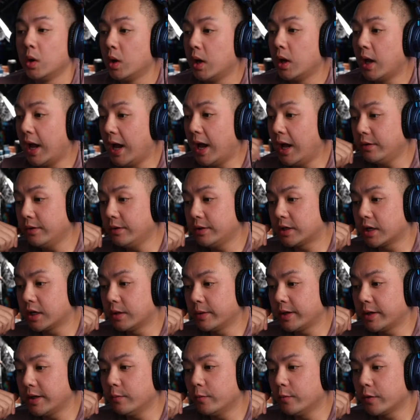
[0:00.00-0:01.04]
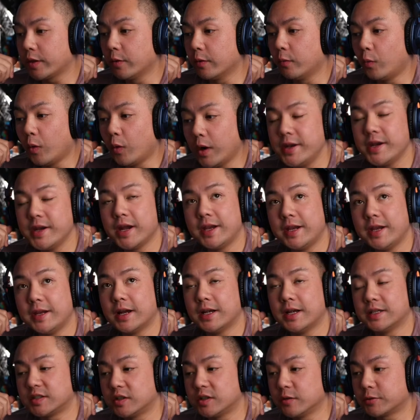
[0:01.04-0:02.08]
Alan coming in with the one ninety-nine
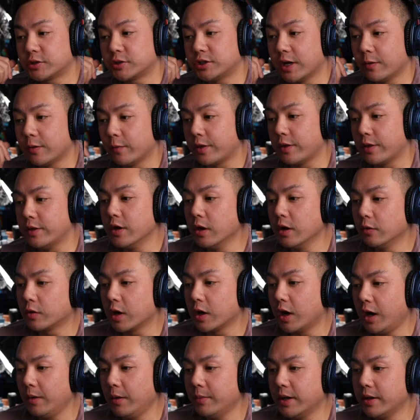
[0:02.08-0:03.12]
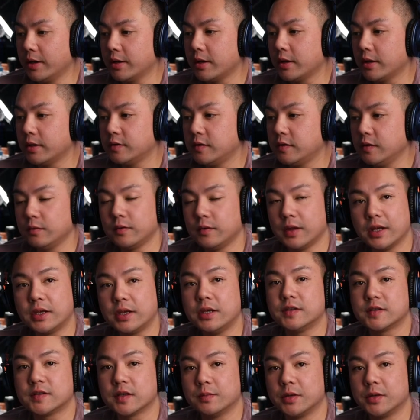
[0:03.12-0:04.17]
super chat with no comment. Dude, thank you
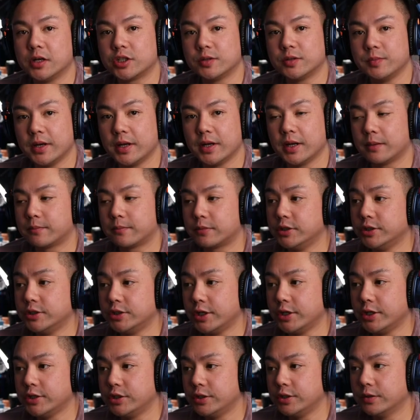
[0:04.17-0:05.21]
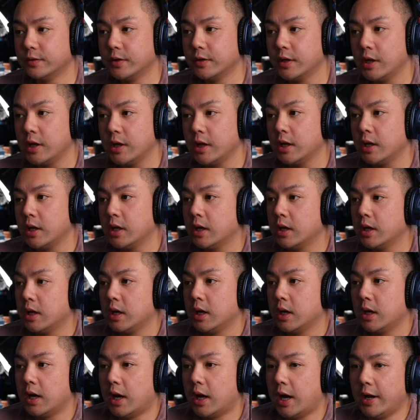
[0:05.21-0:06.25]
so much, man. I appreciate you.
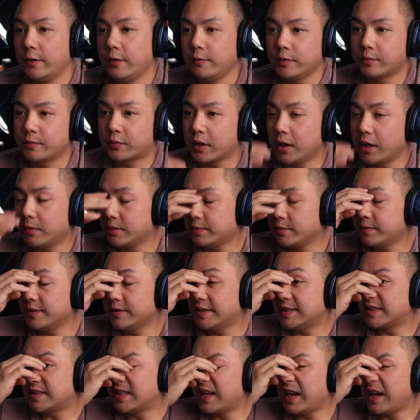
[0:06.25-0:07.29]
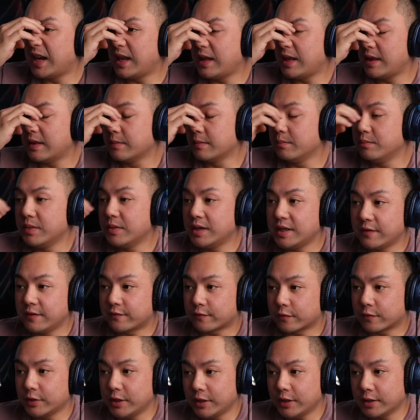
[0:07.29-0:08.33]
I would probably say the Mini
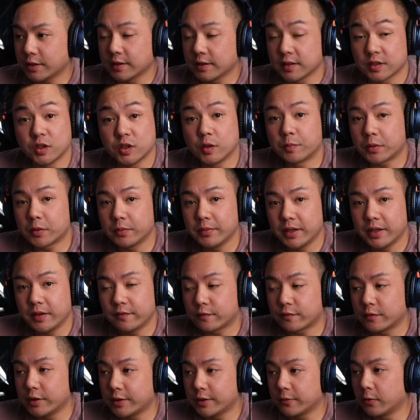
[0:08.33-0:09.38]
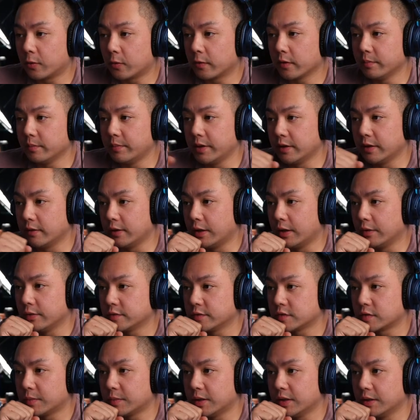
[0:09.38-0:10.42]
Freak, the Super Mini Freak, or the Bailout. Those
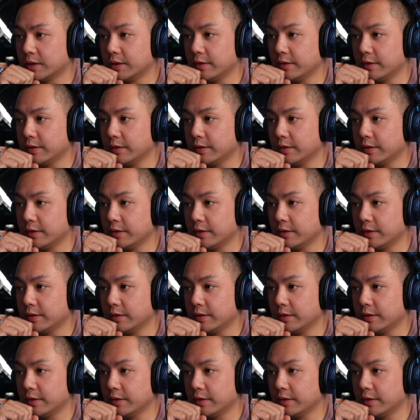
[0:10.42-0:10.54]
are my